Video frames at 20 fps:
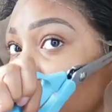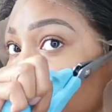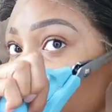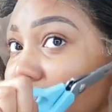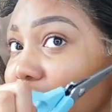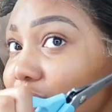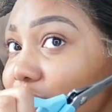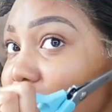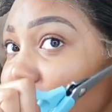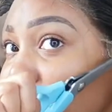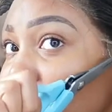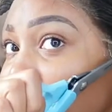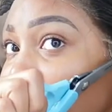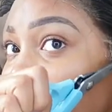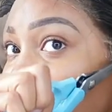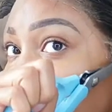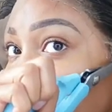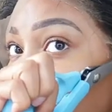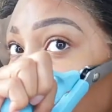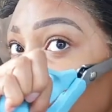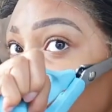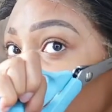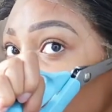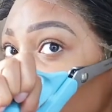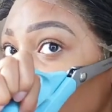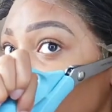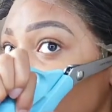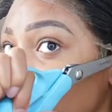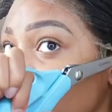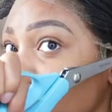That's so big. I wish they
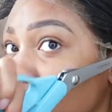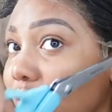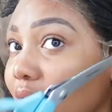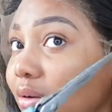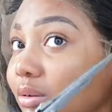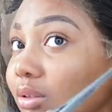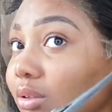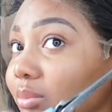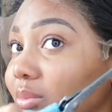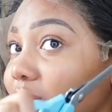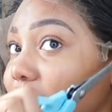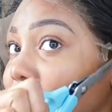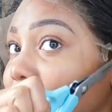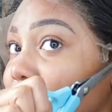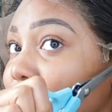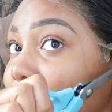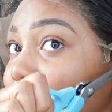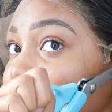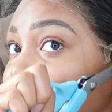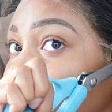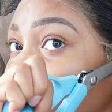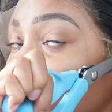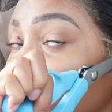were smaller, but they work